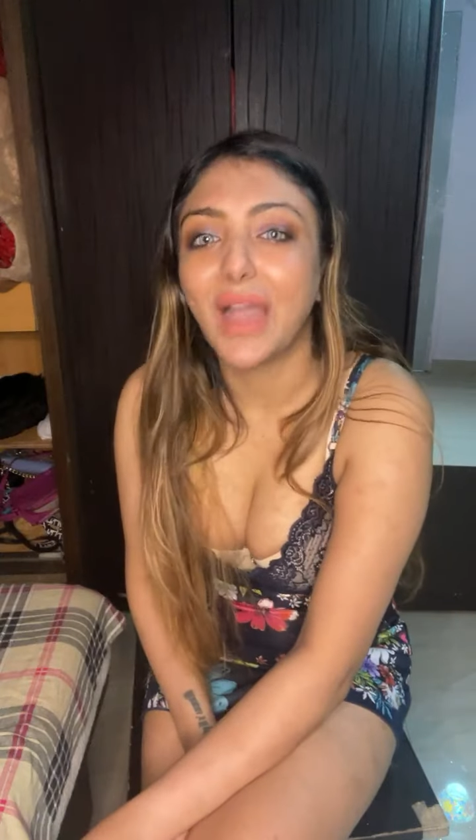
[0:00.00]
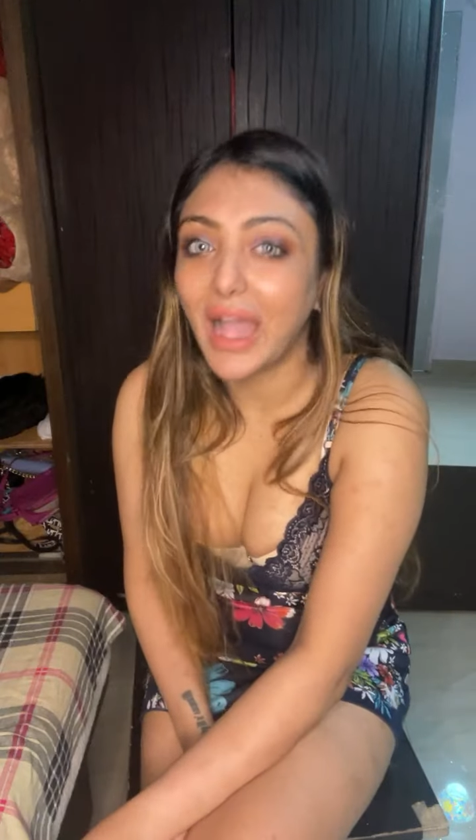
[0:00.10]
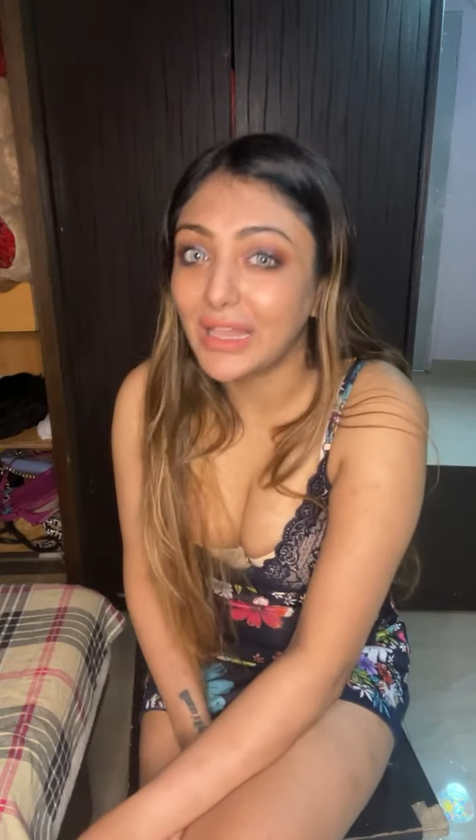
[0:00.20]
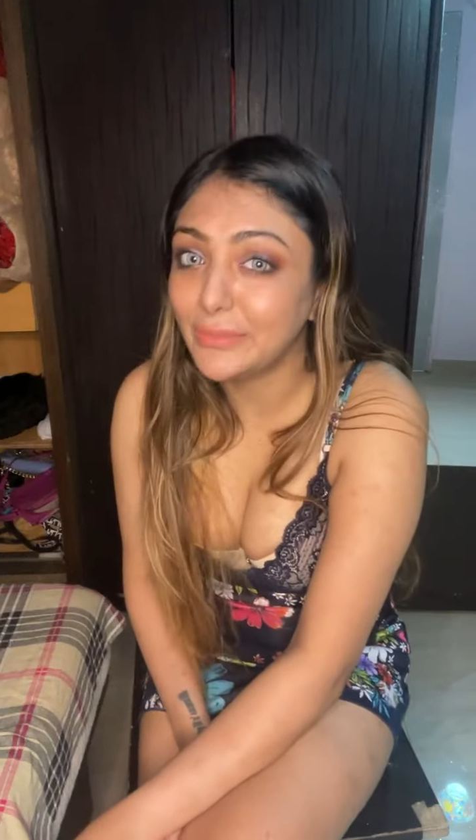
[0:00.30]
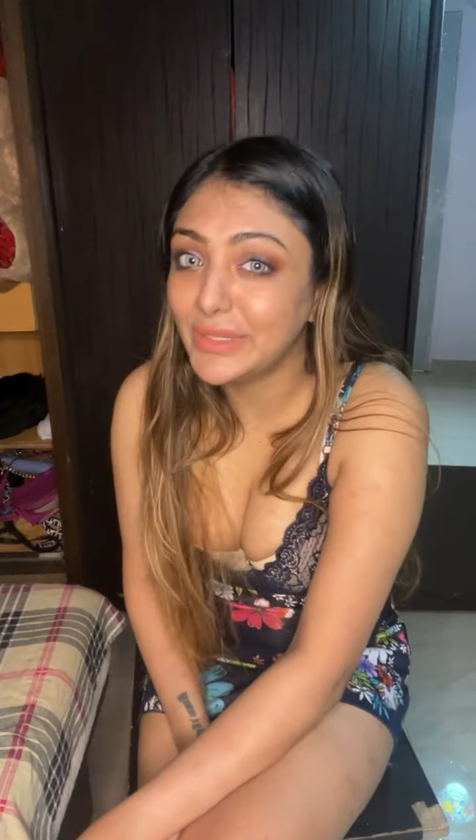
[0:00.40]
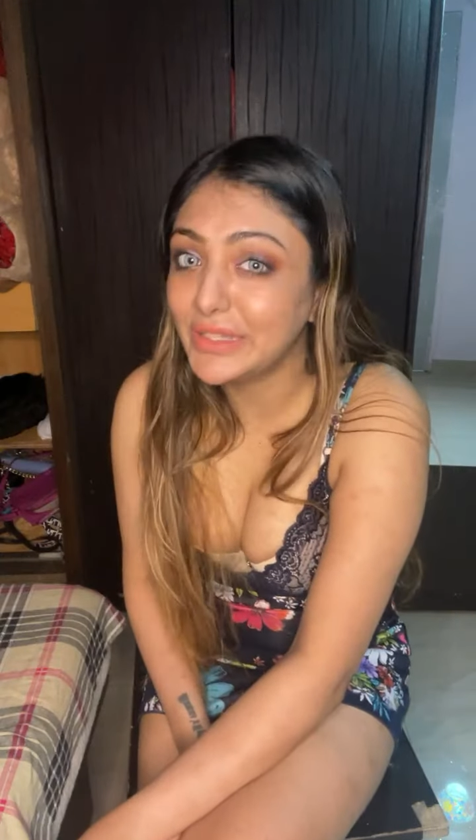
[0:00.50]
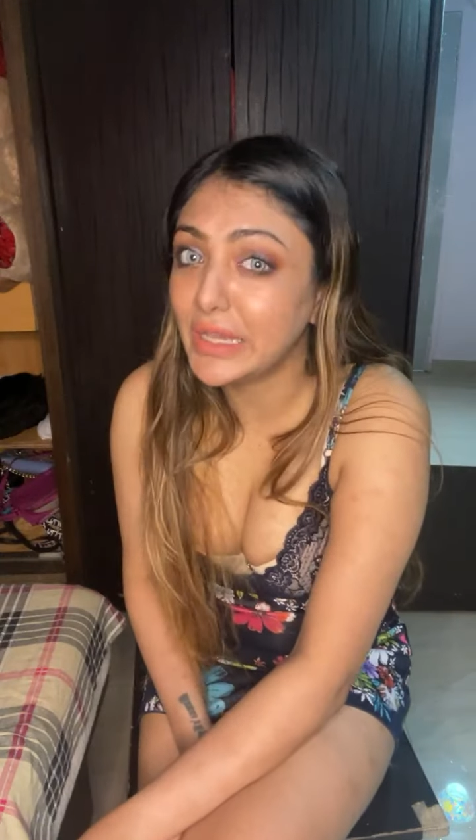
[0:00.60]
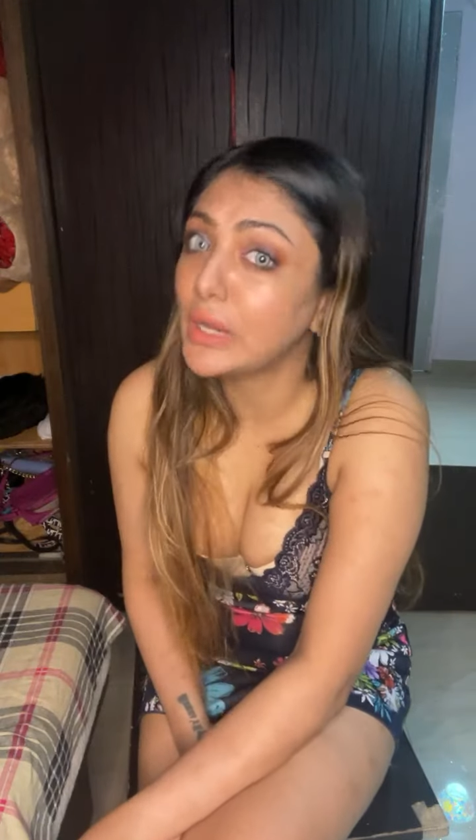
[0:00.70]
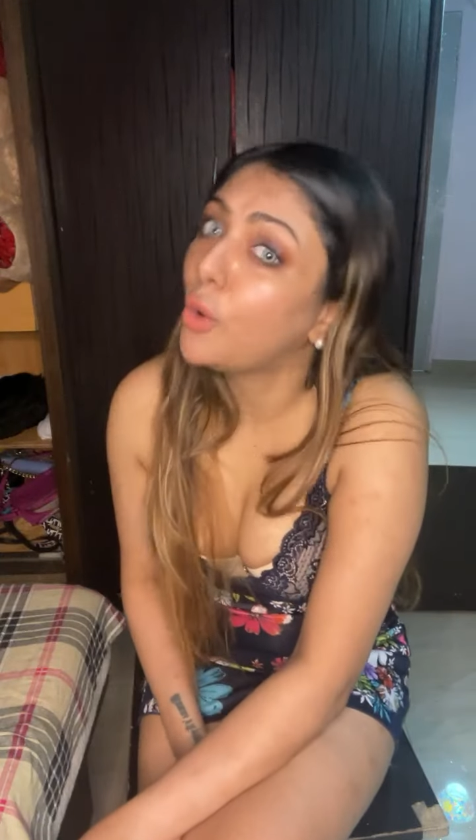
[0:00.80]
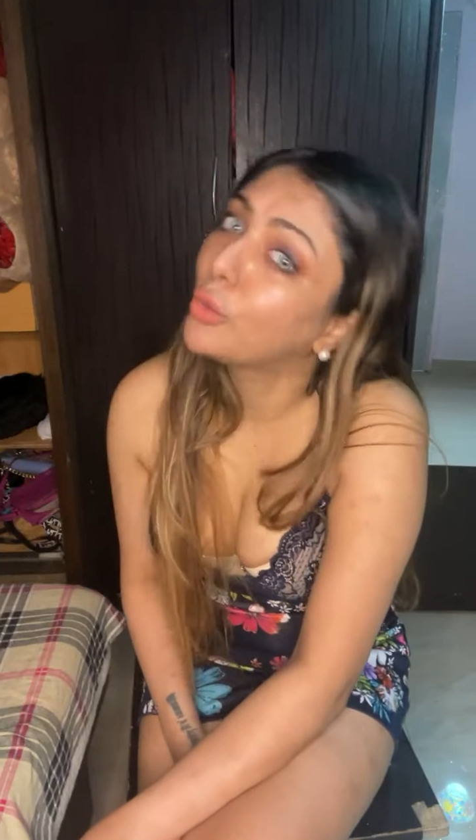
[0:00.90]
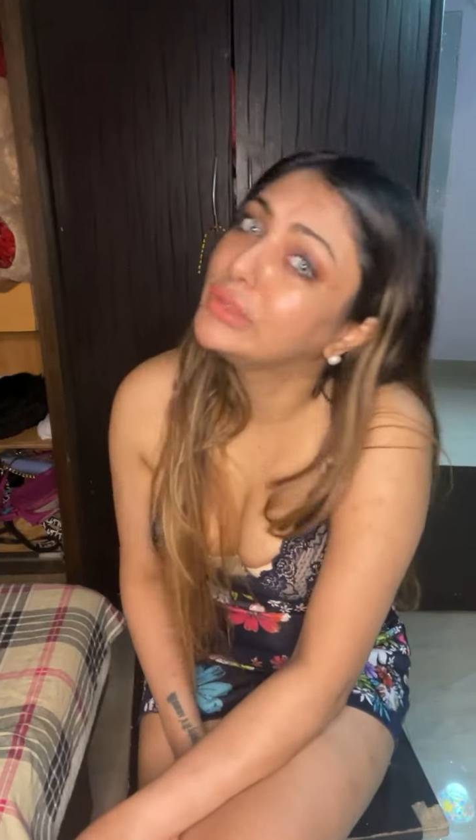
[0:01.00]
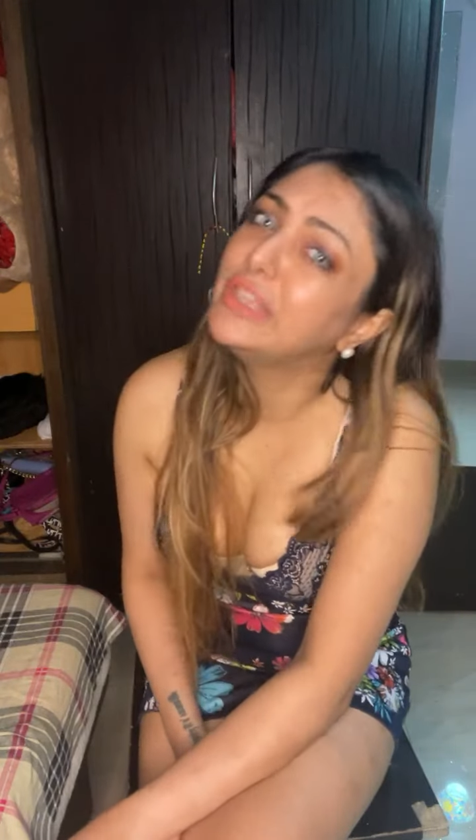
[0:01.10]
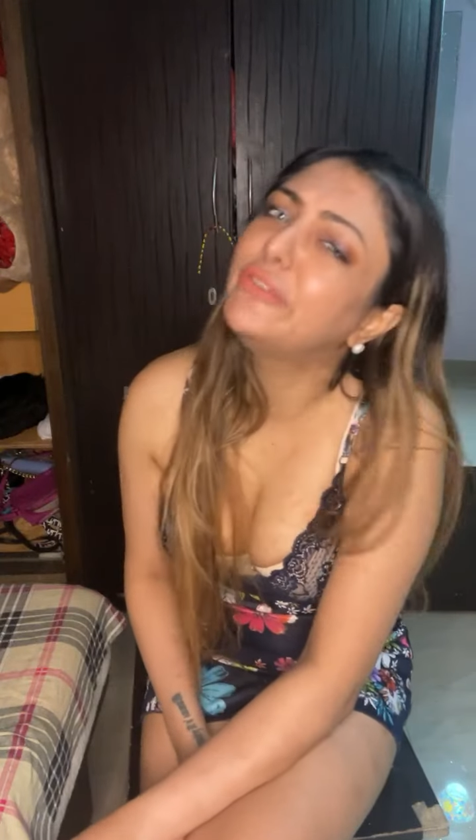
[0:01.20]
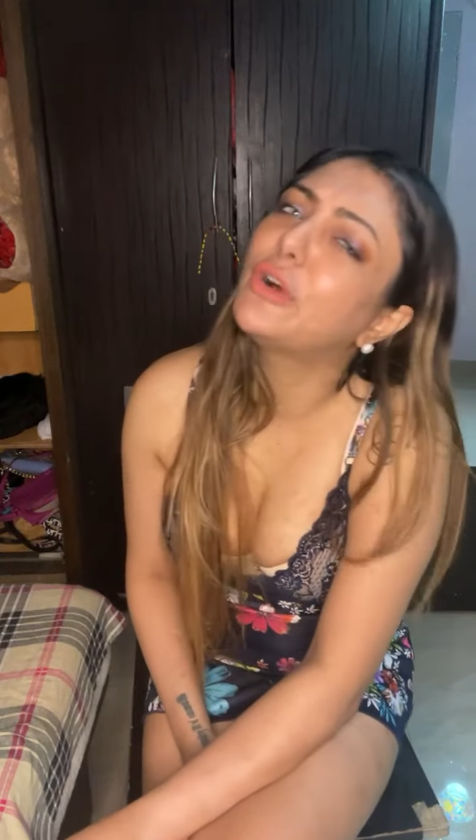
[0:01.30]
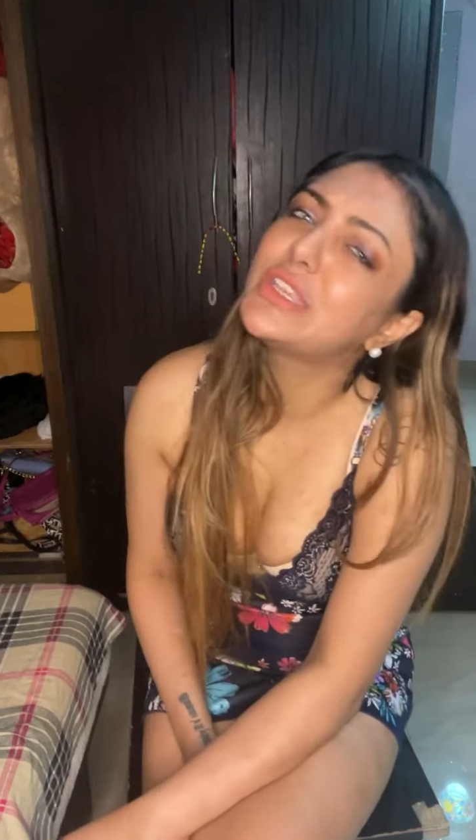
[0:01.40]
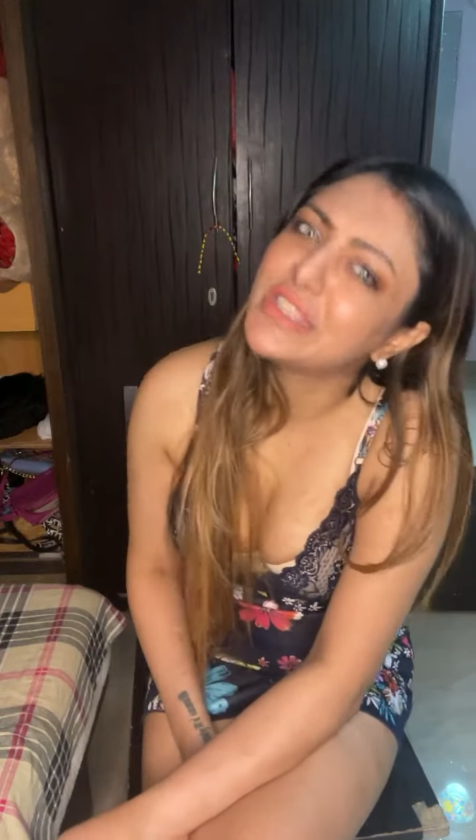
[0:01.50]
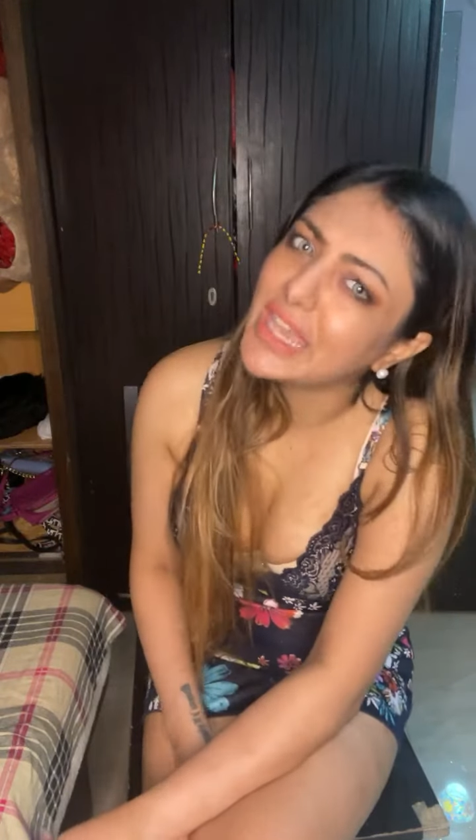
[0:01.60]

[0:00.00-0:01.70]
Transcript: I'll be there only for